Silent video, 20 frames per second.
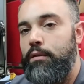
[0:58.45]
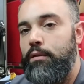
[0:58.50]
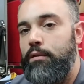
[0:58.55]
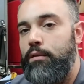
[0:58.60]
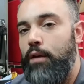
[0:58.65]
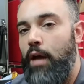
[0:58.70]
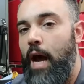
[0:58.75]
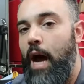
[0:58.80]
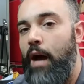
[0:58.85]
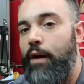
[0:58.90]

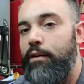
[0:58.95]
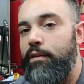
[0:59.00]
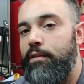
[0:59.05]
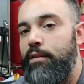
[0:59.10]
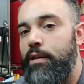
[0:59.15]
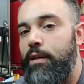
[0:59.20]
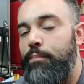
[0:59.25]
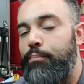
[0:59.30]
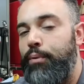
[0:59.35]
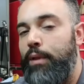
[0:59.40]
So how does
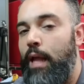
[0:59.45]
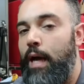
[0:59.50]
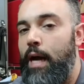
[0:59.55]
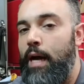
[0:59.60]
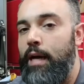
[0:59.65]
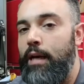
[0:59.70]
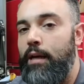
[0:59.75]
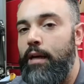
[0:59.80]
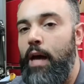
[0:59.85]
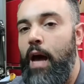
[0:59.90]

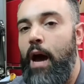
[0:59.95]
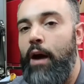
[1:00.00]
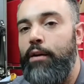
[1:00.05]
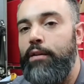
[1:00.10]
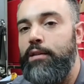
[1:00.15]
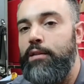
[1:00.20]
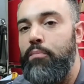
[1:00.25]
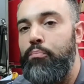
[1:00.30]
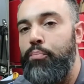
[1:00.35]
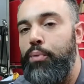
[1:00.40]

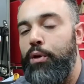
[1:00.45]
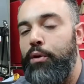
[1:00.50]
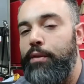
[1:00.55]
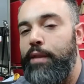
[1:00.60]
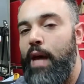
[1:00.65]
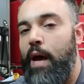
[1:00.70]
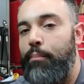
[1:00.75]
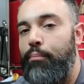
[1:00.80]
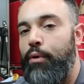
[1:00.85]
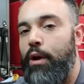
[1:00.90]
it build
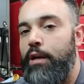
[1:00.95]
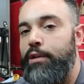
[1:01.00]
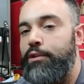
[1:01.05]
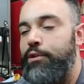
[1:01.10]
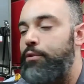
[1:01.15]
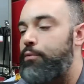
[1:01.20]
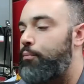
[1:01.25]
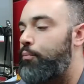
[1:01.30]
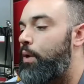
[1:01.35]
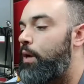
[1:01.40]
that
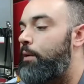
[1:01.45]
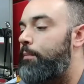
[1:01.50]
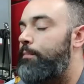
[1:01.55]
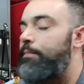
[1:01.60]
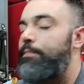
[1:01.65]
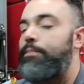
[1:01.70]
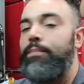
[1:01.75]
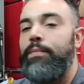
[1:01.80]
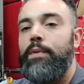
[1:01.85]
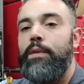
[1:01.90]
pressure? Well,
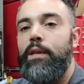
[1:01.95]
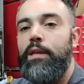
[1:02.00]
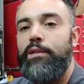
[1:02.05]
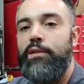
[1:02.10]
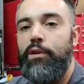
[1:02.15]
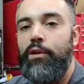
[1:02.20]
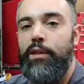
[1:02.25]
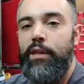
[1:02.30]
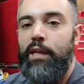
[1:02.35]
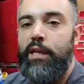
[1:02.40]
let's
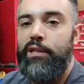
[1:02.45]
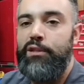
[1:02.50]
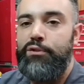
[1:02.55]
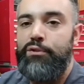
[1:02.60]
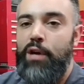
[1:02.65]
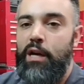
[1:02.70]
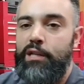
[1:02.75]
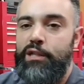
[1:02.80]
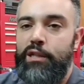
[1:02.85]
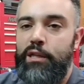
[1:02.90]
look at the
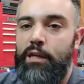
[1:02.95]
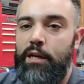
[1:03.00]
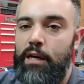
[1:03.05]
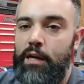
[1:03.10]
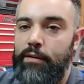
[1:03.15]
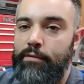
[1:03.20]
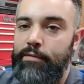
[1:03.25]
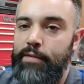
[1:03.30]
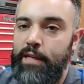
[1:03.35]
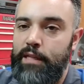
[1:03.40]
construction
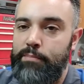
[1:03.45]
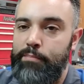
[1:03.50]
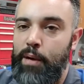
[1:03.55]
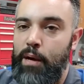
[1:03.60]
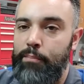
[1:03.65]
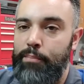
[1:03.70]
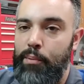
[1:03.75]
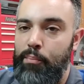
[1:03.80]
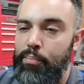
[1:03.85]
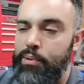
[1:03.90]
of this pump in